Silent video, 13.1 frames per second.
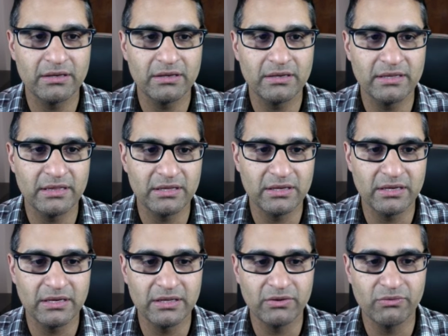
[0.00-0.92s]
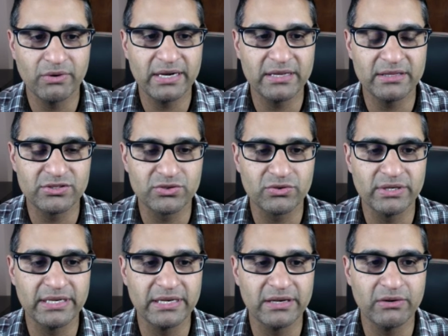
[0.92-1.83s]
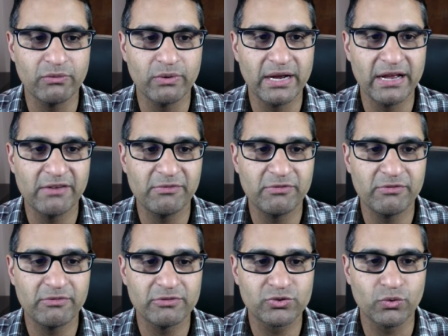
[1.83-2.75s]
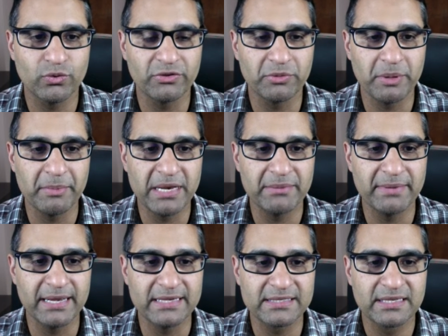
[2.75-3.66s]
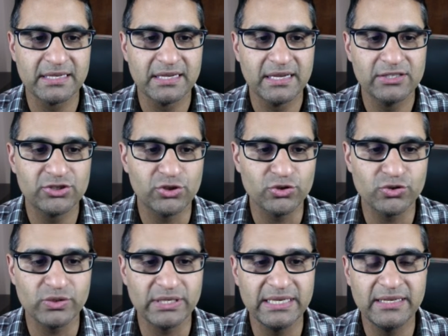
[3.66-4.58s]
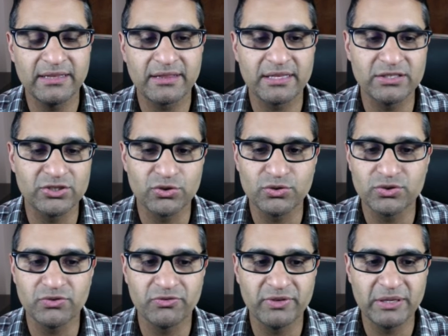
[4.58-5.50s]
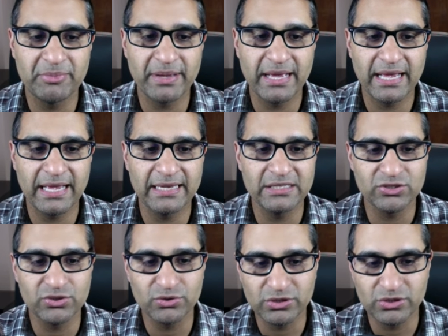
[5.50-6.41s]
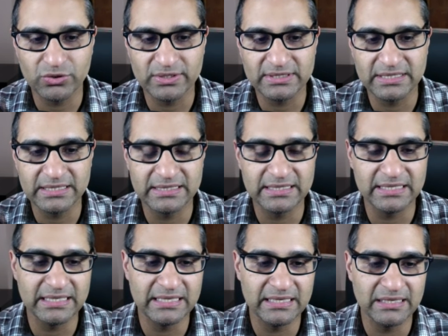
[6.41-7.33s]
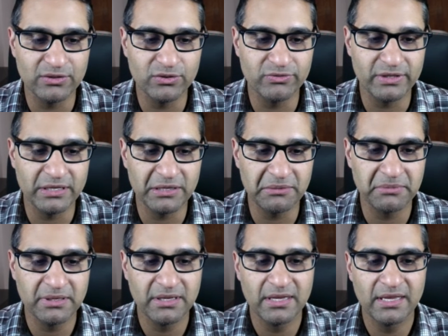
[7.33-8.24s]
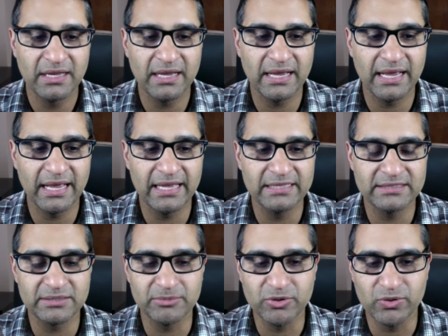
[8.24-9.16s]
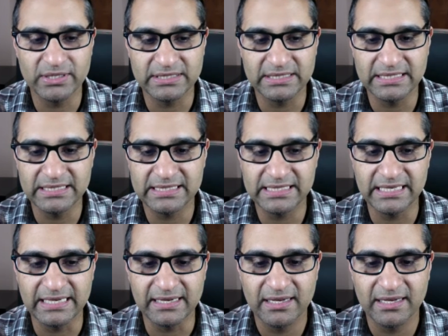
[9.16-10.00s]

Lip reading: in the right of the screen here, where I have scrolling through a MetaMask, it shows you ETH, it shows you VPAD, it shows you USDT, Illuvium, and some USDC.